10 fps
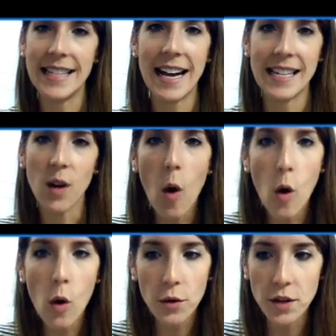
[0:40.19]
That is
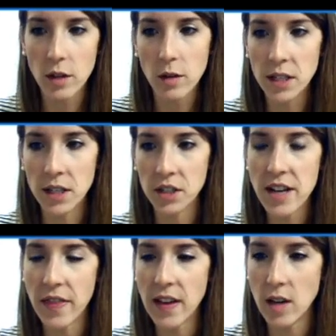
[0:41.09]
old news. There's
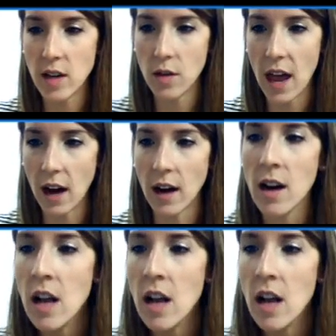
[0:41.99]
nothing new there.